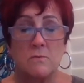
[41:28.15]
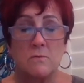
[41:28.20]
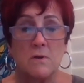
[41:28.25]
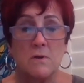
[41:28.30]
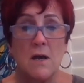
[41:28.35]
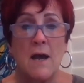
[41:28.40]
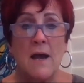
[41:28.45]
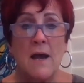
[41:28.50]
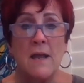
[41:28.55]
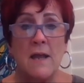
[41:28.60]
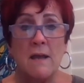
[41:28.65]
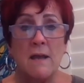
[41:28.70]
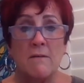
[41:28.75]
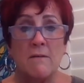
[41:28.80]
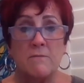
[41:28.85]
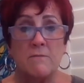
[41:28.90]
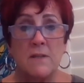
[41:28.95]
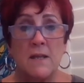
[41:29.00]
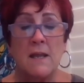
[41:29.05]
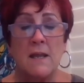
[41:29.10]

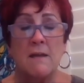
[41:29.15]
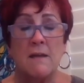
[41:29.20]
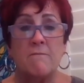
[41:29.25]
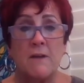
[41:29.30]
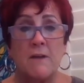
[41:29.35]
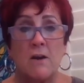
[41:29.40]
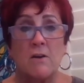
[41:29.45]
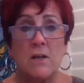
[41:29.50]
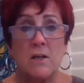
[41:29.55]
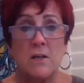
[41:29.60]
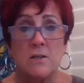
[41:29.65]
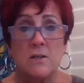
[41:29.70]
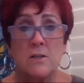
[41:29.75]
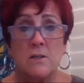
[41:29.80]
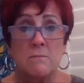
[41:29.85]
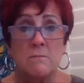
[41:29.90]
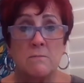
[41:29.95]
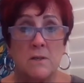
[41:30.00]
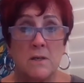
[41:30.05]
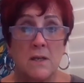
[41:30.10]
they have very good
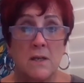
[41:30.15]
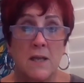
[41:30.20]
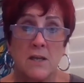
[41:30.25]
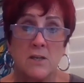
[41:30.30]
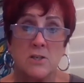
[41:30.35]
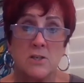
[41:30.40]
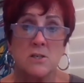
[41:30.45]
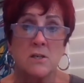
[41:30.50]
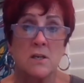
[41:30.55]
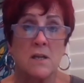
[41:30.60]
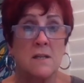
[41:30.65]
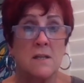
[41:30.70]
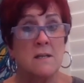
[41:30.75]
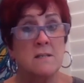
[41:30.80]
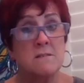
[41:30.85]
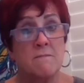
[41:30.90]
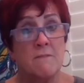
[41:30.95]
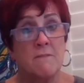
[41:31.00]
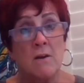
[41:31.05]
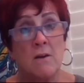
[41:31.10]
communication, and
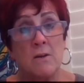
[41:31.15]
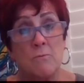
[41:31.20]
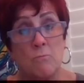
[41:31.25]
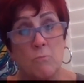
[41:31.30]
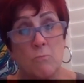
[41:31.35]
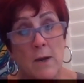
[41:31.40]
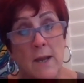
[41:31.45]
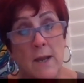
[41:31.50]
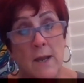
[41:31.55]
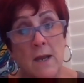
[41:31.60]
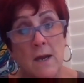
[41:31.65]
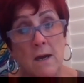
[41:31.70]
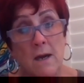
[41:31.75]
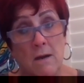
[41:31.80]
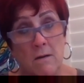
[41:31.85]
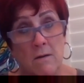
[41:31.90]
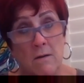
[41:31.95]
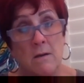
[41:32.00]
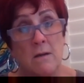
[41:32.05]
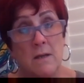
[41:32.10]
that's very
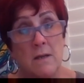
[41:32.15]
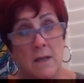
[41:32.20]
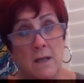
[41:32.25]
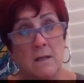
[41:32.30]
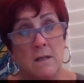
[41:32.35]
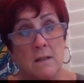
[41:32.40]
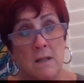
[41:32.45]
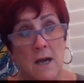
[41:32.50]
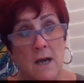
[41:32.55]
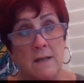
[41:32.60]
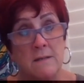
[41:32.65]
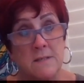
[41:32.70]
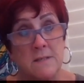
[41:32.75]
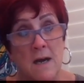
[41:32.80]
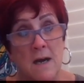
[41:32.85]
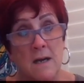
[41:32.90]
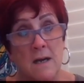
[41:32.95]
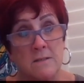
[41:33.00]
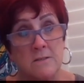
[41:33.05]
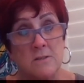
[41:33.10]
rare in a lot of
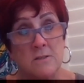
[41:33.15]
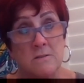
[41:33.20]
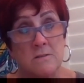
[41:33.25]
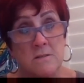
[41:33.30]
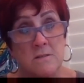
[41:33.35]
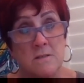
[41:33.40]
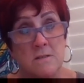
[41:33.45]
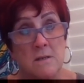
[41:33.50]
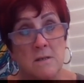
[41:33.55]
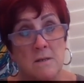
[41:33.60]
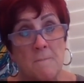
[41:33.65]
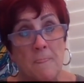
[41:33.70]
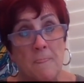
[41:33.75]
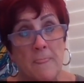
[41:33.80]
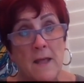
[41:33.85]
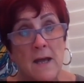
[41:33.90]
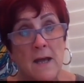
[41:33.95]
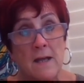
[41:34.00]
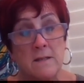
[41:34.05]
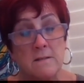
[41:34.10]
doctors
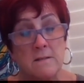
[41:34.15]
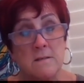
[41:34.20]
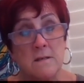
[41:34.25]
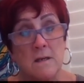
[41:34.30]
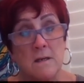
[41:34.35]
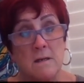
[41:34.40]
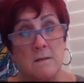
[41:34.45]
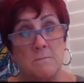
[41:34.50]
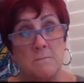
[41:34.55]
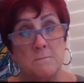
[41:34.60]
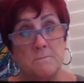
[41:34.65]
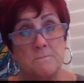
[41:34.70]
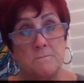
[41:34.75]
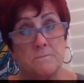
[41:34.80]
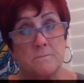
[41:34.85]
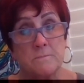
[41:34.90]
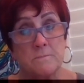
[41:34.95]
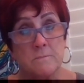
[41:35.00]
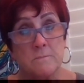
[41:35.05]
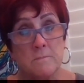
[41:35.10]
that
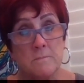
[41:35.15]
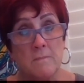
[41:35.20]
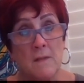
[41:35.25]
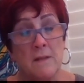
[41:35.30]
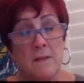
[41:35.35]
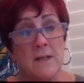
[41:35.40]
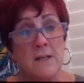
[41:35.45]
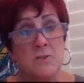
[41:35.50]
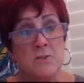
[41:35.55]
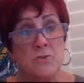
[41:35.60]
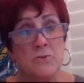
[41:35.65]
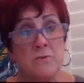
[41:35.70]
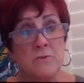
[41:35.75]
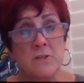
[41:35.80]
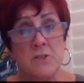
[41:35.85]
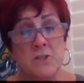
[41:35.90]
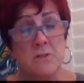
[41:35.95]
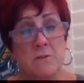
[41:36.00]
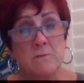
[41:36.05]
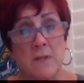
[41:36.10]

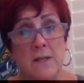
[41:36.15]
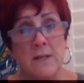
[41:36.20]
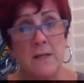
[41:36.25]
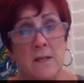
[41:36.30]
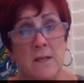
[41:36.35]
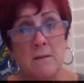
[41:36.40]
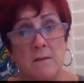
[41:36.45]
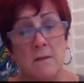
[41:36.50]
treat you. You